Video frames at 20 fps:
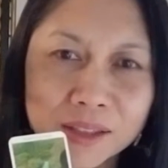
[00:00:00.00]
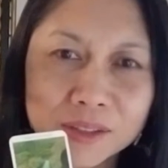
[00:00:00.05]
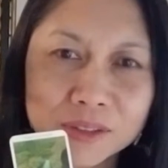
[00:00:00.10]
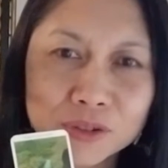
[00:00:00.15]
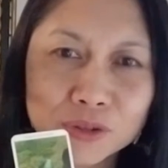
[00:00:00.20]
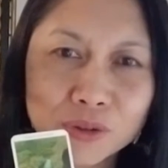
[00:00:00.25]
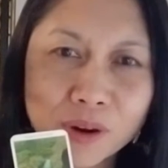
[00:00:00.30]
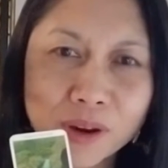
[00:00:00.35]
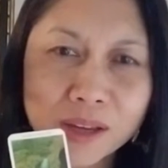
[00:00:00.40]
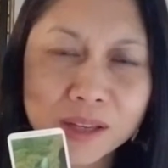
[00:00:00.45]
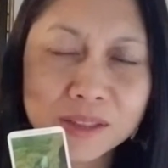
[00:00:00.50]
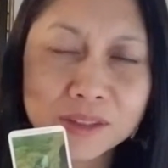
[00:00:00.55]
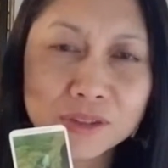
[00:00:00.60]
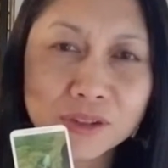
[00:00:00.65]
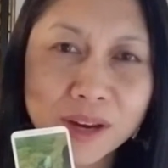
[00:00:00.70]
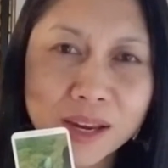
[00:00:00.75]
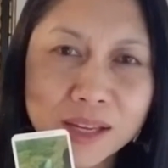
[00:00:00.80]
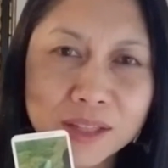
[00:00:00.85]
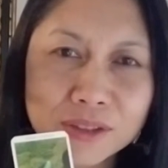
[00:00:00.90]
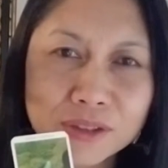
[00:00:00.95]

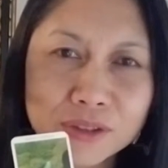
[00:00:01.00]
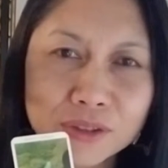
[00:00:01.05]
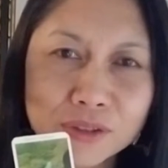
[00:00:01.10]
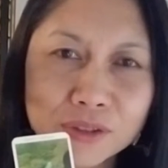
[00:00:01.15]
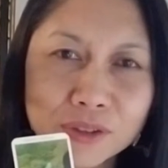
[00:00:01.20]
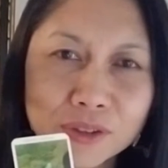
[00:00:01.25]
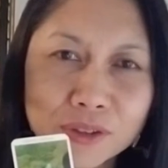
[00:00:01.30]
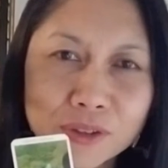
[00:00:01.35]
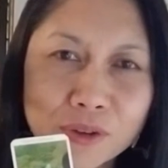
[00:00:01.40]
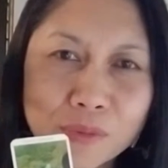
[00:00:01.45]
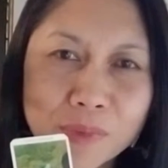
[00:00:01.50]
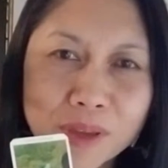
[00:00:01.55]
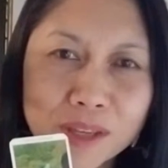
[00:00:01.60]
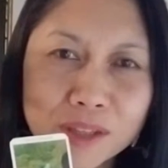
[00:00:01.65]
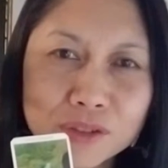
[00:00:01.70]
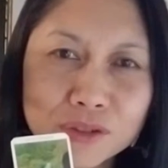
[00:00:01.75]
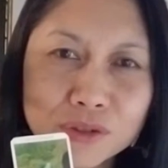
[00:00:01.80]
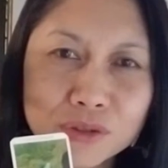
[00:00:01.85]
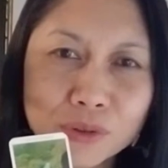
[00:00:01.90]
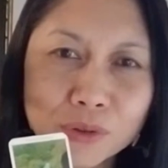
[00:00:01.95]
trying to, you know, make
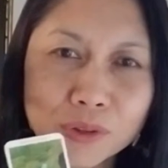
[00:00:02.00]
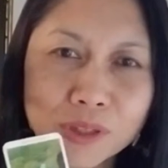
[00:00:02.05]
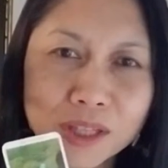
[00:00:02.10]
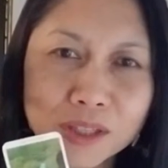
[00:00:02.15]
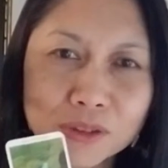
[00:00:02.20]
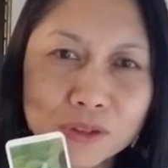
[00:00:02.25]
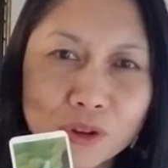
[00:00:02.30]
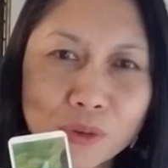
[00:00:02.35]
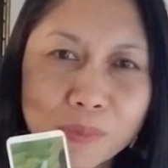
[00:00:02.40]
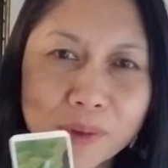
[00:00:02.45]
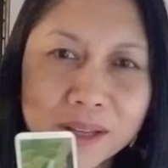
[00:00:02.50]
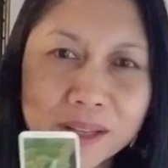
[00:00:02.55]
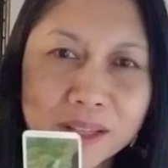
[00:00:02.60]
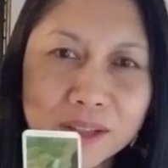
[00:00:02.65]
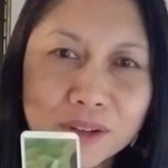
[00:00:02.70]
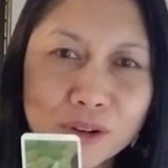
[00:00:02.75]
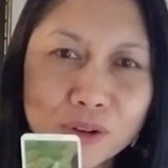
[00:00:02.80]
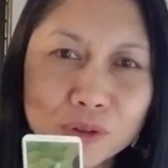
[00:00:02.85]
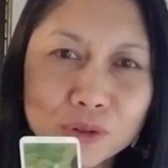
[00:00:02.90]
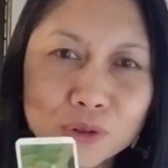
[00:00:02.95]
it sure that nobody
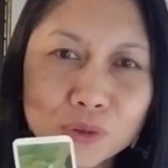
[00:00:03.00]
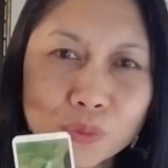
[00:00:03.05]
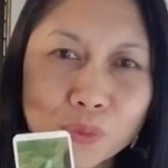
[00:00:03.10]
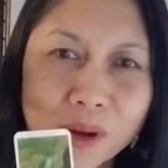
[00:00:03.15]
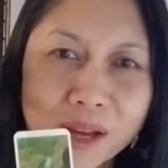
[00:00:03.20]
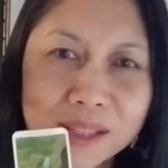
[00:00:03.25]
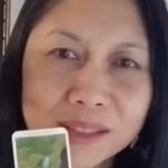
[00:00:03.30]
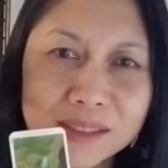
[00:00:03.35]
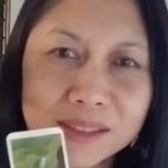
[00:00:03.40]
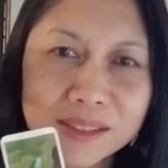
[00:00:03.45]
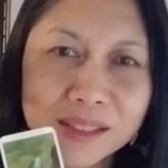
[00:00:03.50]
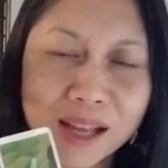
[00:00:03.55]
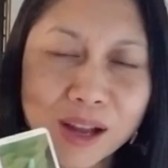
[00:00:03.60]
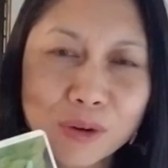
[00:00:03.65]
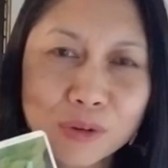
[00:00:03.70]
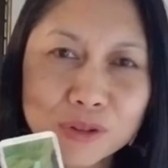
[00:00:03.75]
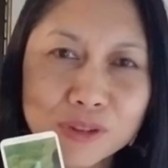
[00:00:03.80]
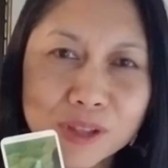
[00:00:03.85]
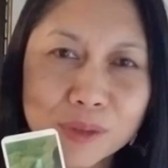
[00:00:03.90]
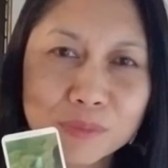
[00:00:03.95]
knows what
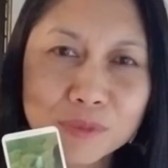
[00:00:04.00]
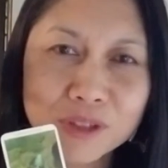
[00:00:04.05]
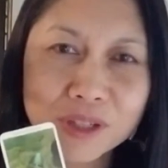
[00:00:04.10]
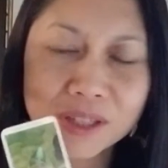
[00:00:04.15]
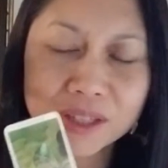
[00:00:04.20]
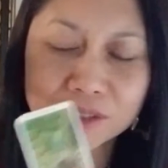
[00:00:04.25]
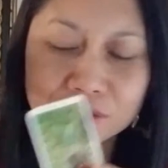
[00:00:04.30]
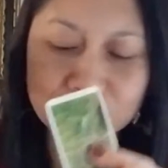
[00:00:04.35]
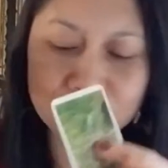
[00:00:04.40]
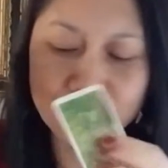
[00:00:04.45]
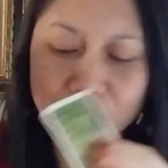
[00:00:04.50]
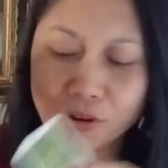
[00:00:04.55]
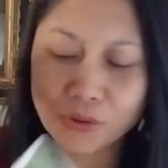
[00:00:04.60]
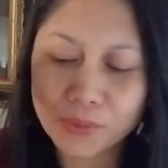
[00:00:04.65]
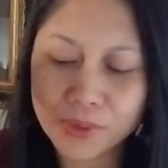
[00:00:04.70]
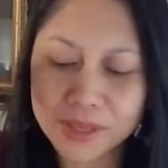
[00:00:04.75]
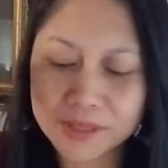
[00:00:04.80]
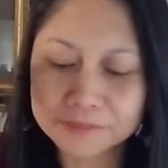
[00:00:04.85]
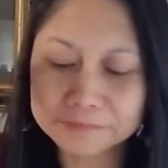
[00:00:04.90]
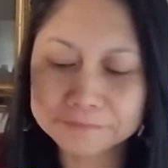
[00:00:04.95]
our subject is
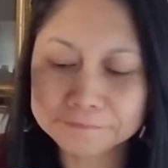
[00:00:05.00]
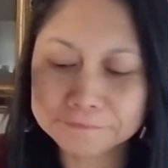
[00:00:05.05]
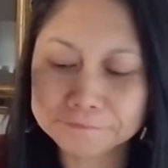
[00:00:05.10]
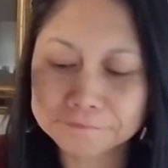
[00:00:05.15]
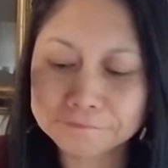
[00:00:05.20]
doing.